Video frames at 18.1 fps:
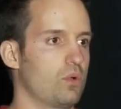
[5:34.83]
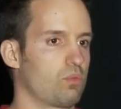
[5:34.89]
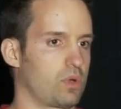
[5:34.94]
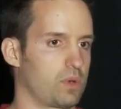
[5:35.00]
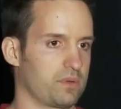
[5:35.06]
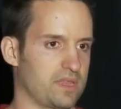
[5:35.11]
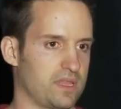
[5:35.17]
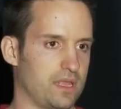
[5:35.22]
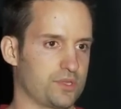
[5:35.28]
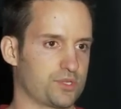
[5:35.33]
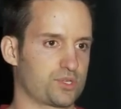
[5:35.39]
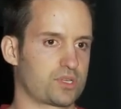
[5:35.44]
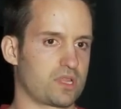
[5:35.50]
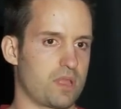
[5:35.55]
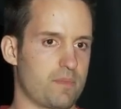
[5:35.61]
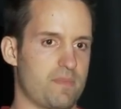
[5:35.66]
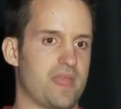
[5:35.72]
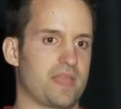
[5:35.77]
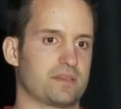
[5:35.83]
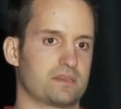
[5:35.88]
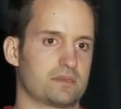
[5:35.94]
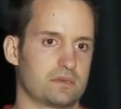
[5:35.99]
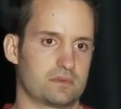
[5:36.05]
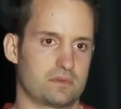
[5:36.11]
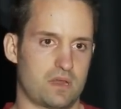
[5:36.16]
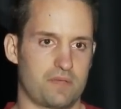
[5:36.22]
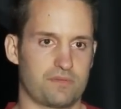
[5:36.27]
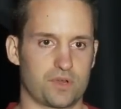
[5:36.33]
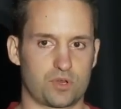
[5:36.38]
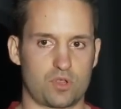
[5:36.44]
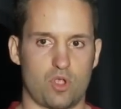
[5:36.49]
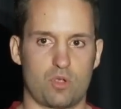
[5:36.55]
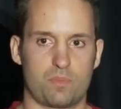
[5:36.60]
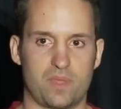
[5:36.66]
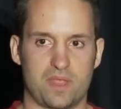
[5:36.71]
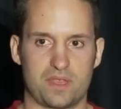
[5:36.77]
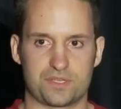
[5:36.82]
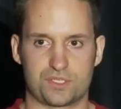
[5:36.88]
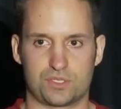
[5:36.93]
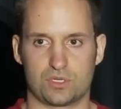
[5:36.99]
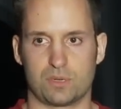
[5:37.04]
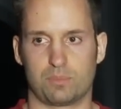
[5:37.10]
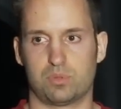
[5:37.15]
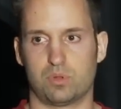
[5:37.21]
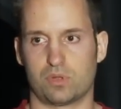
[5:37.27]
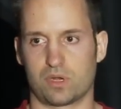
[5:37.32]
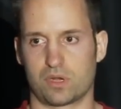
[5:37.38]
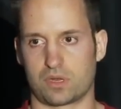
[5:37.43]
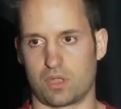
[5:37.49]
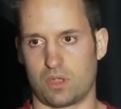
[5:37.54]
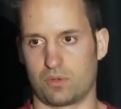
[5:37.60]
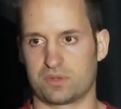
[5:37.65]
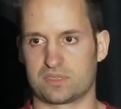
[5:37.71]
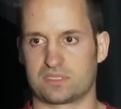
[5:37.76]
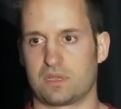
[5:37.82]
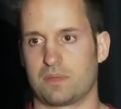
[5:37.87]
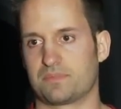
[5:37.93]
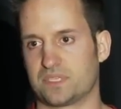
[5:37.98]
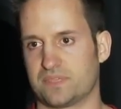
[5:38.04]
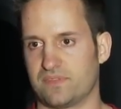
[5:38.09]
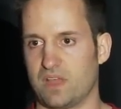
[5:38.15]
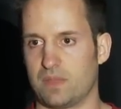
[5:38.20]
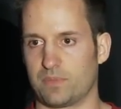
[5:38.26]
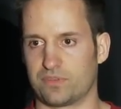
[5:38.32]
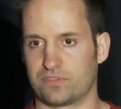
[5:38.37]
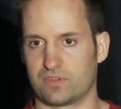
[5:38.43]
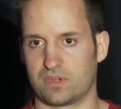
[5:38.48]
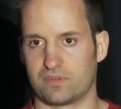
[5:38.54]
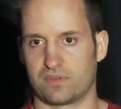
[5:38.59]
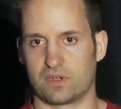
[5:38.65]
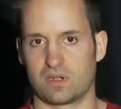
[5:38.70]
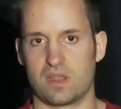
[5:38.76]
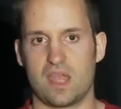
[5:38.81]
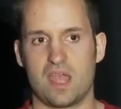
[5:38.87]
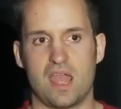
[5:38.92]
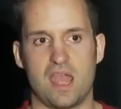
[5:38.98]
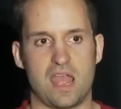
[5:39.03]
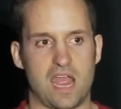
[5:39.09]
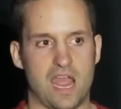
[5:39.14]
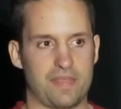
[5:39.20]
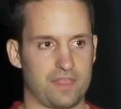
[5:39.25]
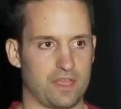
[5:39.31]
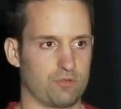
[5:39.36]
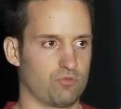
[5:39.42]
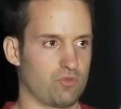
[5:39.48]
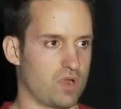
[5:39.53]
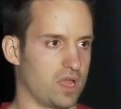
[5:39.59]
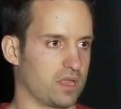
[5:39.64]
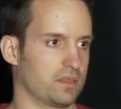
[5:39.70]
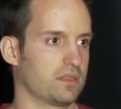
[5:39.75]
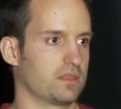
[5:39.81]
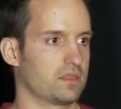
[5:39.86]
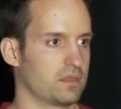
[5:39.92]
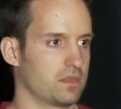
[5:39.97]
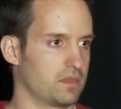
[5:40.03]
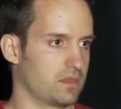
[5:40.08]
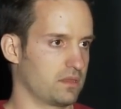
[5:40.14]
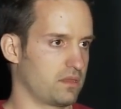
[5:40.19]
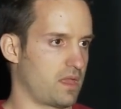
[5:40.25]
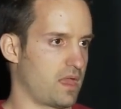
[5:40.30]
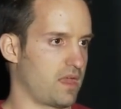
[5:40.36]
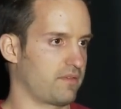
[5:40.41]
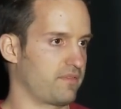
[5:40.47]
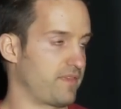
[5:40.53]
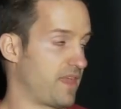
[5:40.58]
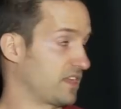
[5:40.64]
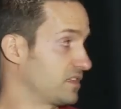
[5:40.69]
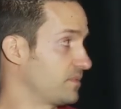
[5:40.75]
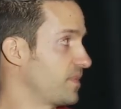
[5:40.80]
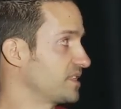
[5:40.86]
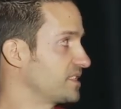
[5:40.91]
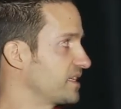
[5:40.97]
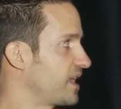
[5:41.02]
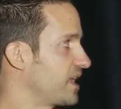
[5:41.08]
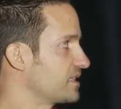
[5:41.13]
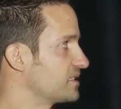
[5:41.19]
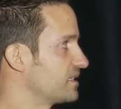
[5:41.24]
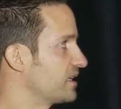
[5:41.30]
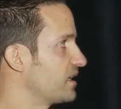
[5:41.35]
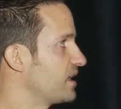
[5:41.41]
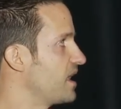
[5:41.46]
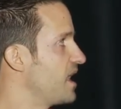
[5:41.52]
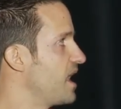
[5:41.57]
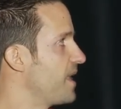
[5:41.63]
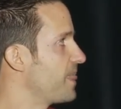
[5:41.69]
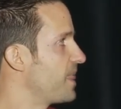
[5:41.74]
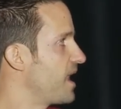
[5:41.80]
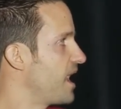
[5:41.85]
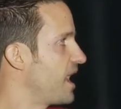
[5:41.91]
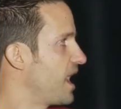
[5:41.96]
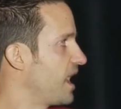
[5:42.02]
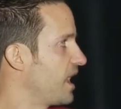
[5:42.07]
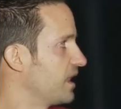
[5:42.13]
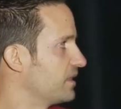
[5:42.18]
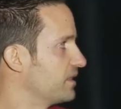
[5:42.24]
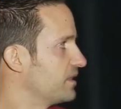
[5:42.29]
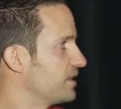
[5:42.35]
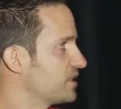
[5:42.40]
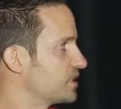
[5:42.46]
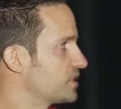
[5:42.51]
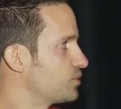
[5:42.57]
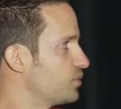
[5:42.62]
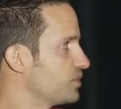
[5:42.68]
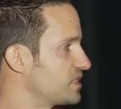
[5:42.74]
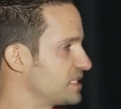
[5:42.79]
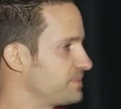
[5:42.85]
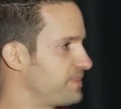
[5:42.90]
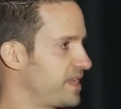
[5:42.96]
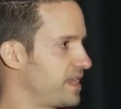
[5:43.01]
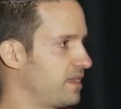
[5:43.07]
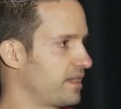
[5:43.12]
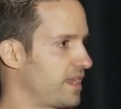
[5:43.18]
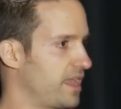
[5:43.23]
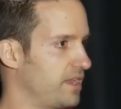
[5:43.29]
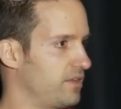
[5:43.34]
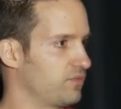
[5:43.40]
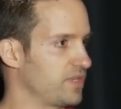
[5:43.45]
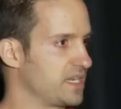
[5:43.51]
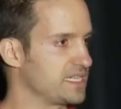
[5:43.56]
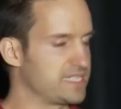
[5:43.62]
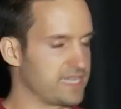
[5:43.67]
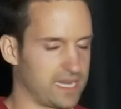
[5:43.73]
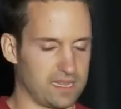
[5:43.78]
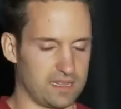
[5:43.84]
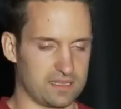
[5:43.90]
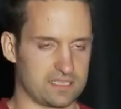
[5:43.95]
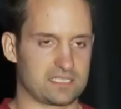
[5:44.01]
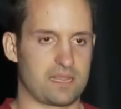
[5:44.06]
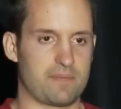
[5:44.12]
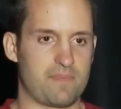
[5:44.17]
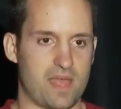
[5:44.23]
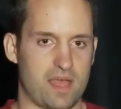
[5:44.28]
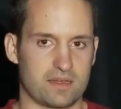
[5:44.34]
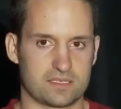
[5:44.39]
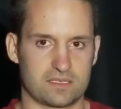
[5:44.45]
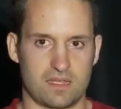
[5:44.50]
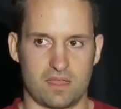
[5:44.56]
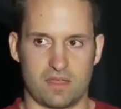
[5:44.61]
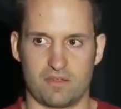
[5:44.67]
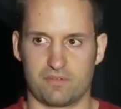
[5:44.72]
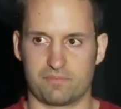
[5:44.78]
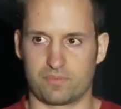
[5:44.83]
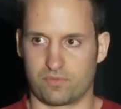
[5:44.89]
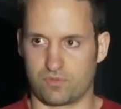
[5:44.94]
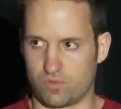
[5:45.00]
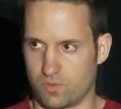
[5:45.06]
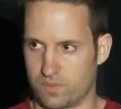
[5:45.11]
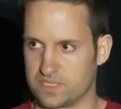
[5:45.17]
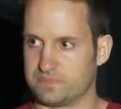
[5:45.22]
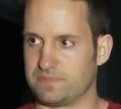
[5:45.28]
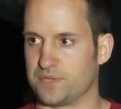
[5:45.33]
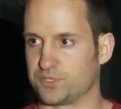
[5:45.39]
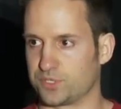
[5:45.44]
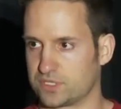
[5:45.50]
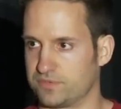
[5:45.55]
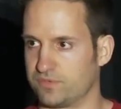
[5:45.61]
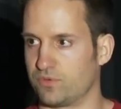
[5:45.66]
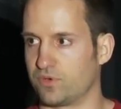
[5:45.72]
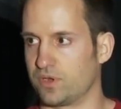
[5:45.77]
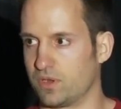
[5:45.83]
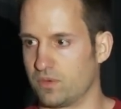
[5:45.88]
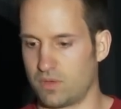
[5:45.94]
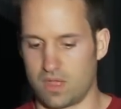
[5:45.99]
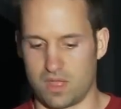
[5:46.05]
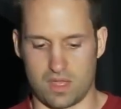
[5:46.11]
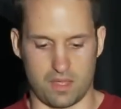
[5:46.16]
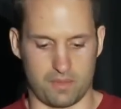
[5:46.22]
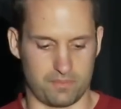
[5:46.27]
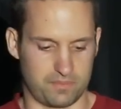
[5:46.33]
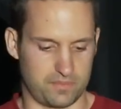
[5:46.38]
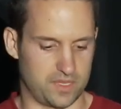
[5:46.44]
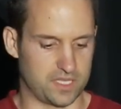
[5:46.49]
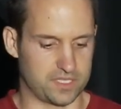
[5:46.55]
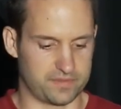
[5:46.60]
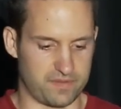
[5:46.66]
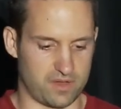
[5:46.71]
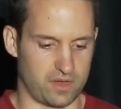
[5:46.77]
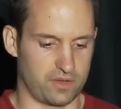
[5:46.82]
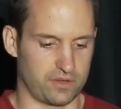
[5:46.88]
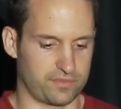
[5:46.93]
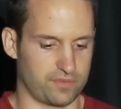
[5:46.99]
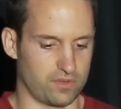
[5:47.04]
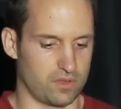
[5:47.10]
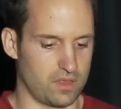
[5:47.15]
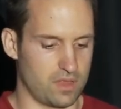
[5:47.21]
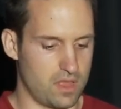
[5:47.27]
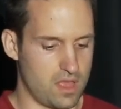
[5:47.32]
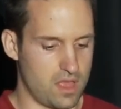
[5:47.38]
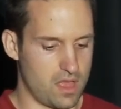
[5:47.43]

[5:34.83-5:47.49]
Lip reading: where with each commit of your code base, you deploy your code to some development server and then run Phantomos against it. And this will spit out a ridiculous amount of performance metrics for you. It's very useful.